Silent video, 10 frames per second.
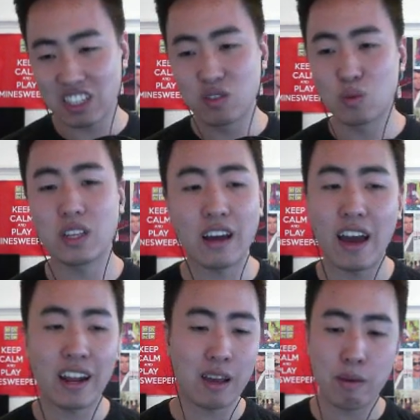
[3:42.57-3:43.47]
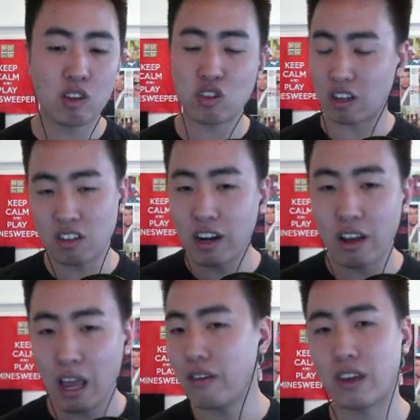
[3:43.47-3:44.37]
really not adding up. Maybe there's like a ton of
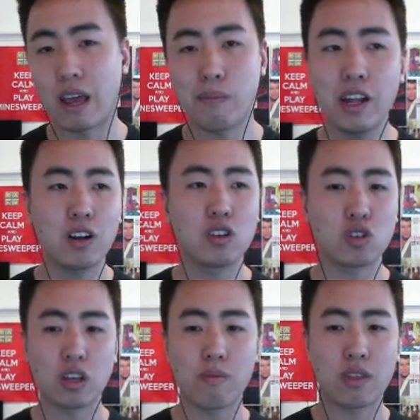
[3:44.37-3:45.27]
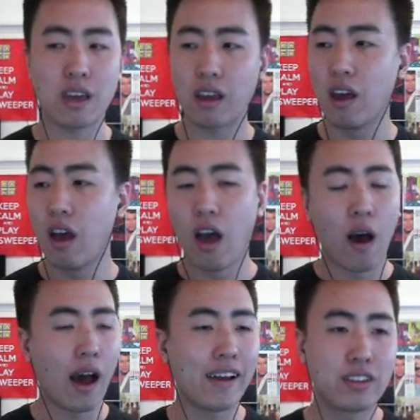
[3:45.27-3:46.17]
AFK players or something.
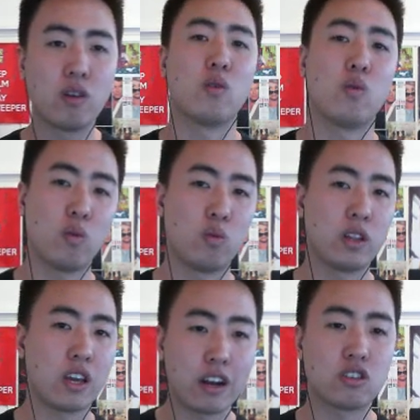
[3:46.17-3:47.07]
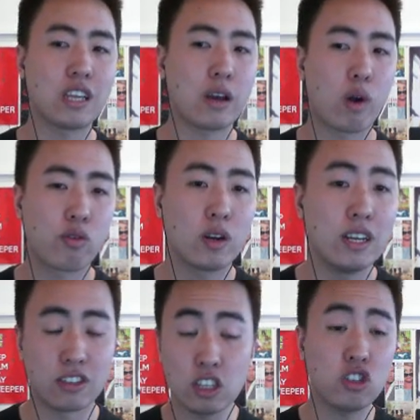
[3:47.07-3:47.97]
I don't really understand where everyone
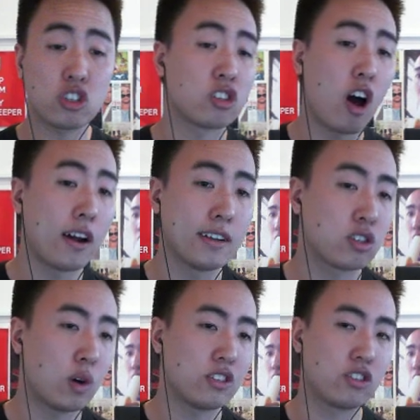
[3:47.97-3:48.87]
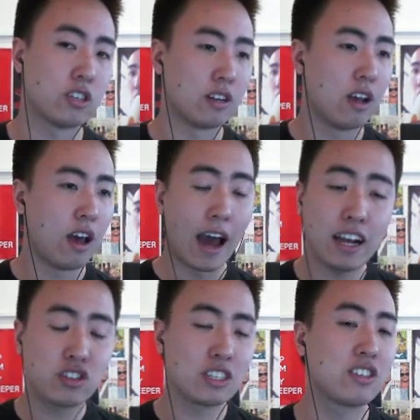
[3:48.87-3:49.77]
is. And this is just an honest question. I
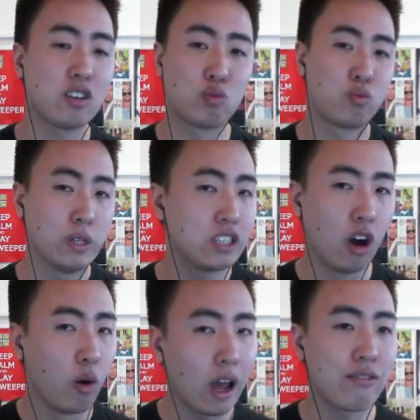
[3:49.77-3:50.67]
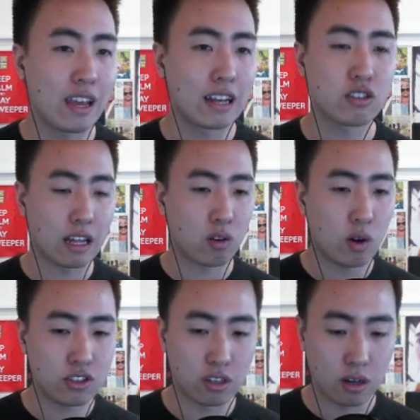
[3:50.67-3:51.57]
actually still really don't have the answer to that
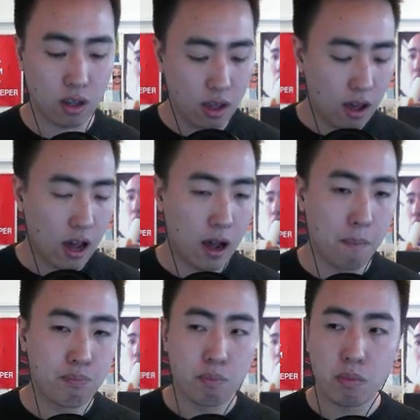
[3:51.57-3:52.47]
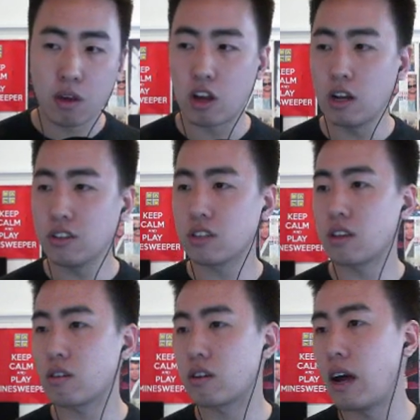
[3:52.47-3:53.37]
question. There is this
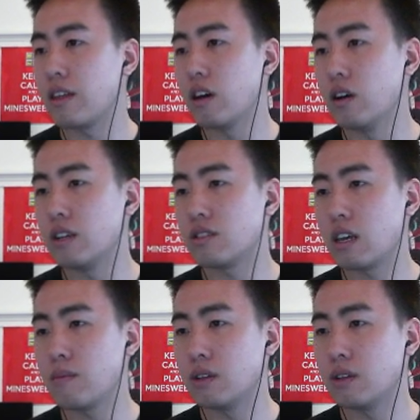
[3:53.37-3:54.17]
other guy though. His name is